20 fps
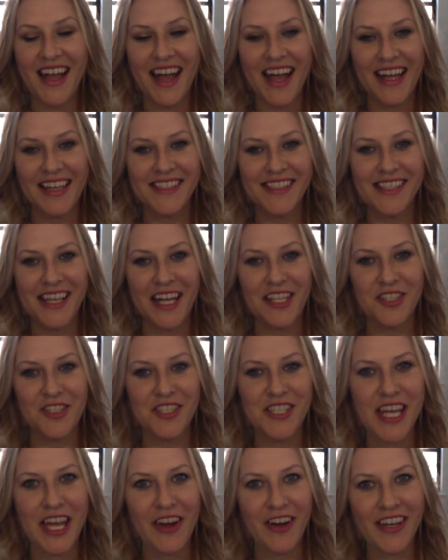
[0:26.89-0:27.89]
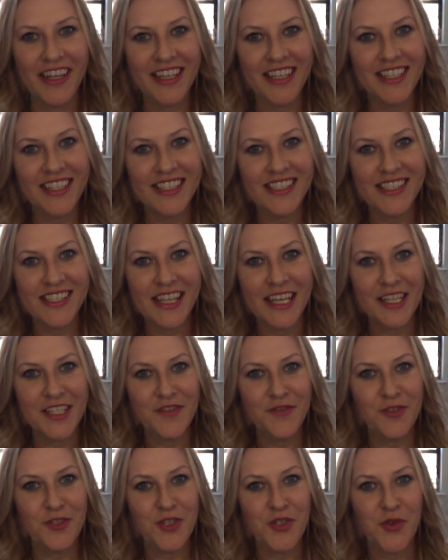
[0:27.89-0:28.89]
Hi Sagittarius, thanks
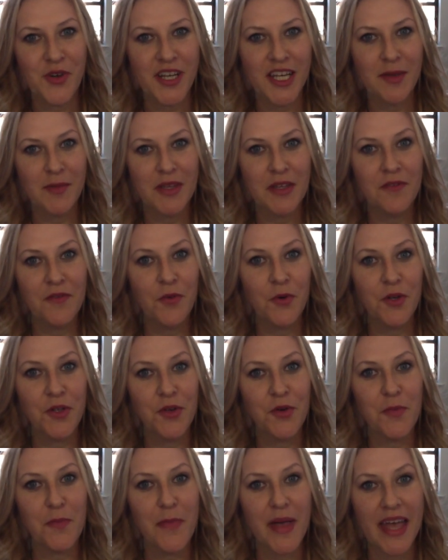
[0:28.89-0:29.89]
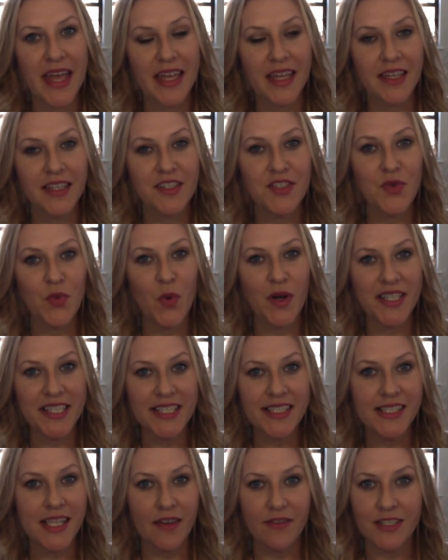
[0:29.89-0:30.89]
for joining me for your May
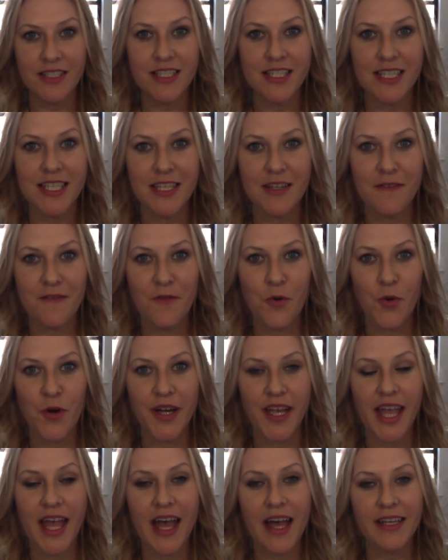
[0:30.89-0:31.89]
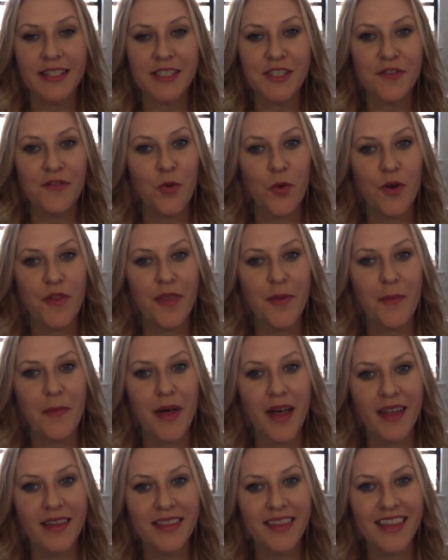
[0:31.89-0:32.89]
2017 forecast for the
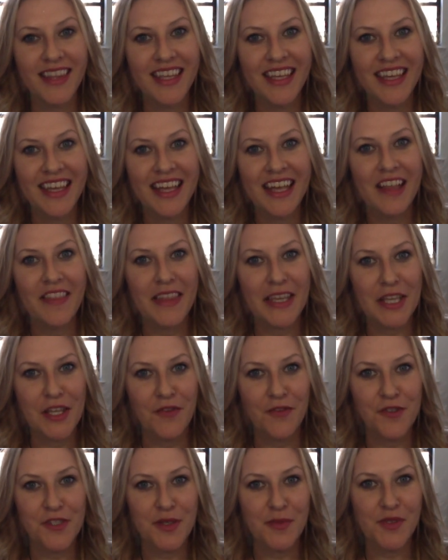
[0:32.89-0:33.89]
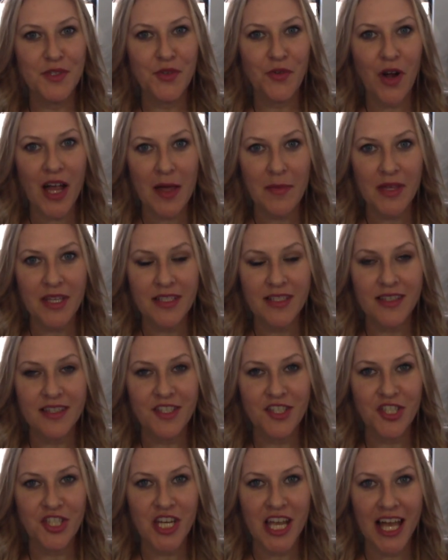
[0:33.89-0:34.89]
month. Thank you for subscribing to
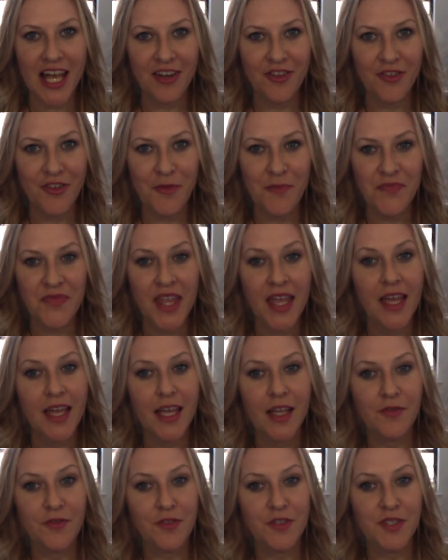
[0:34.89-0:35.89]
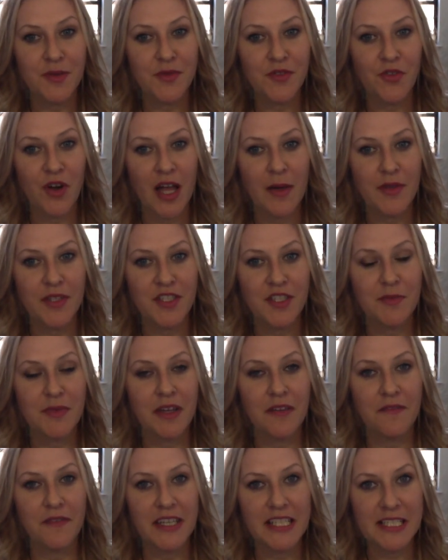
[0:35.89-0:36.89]
this channel and for subscribing to
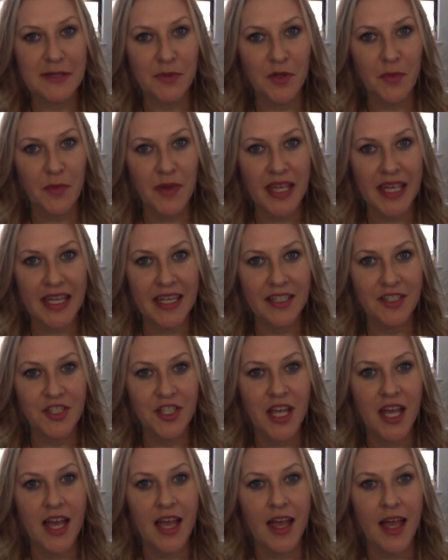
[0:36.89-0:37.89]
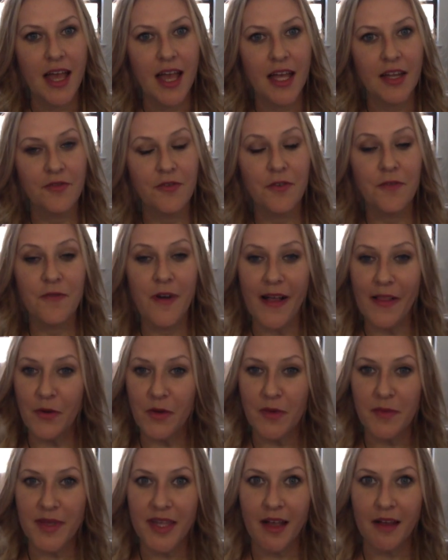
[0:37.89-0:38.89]
my Facebook page and for
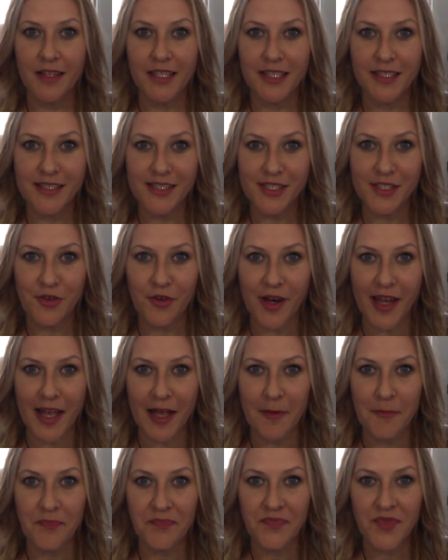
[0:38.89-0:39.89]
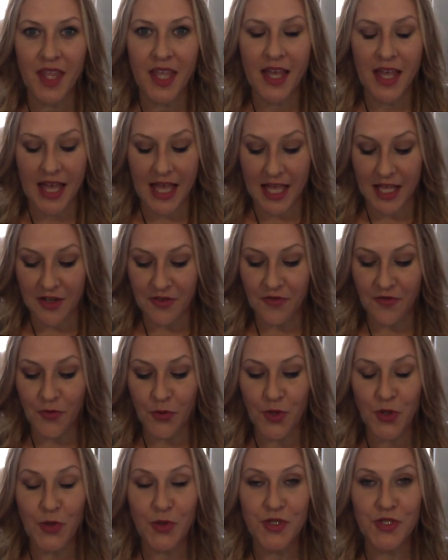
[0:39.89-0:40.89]
following me on Instagram and
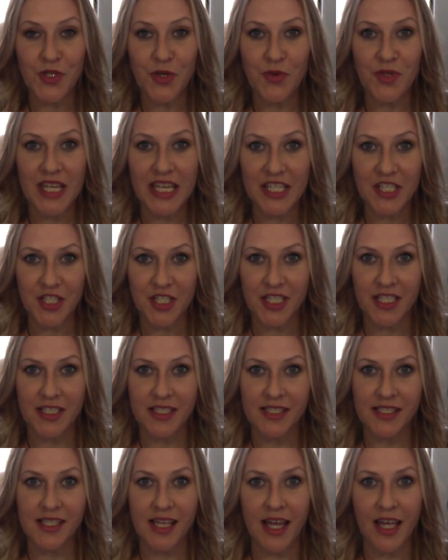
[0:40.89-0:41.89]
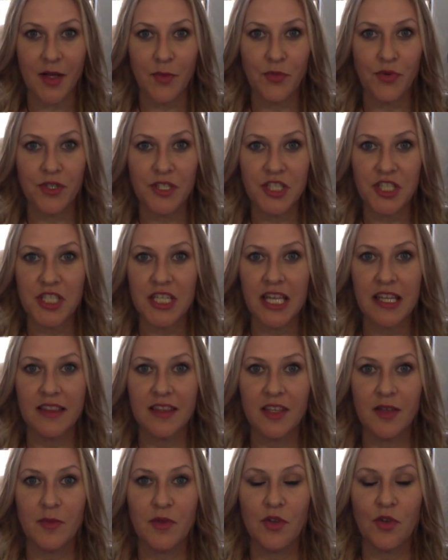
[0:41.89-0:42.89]
for your donations. I appreciate
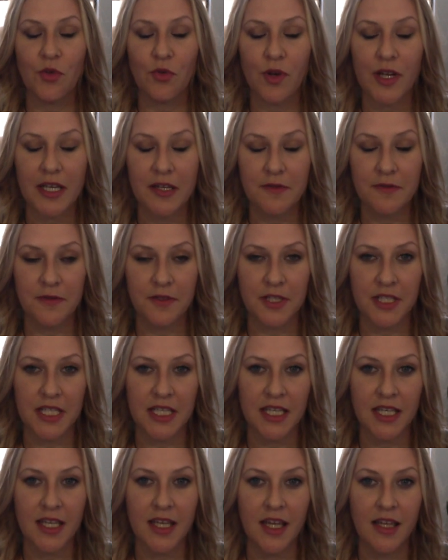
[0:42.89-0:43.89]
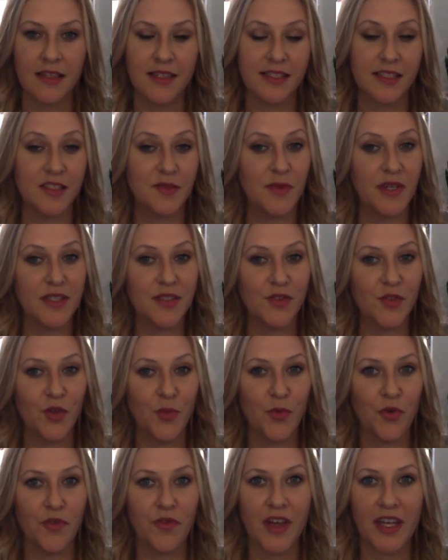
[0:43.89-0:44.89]
them gratefully. This is my sole
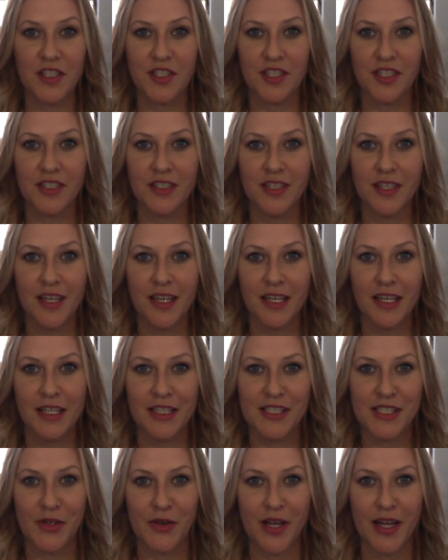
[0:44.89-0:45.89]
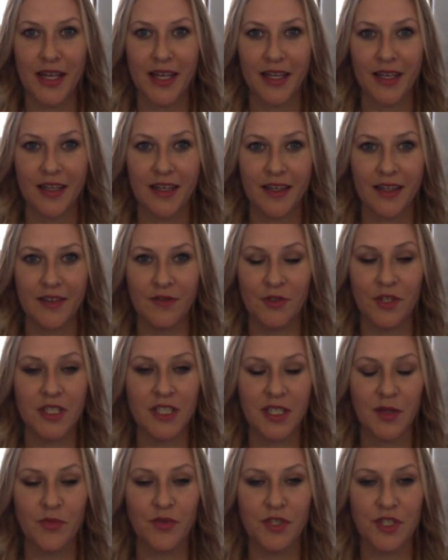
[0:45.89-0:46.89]
profession, so I
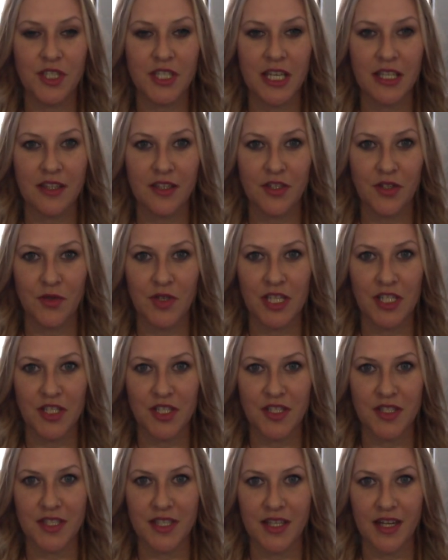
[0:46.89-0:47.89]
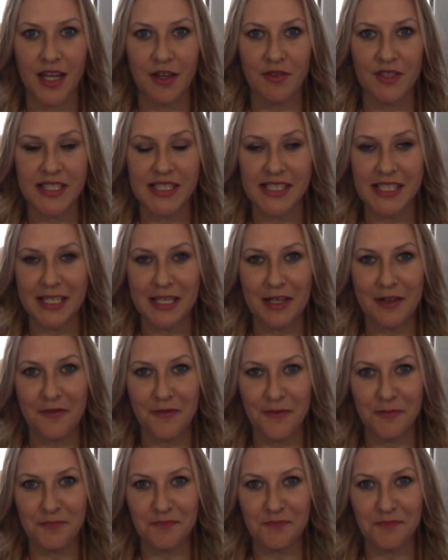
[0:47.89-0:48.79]
really appreciate the donations that I receive.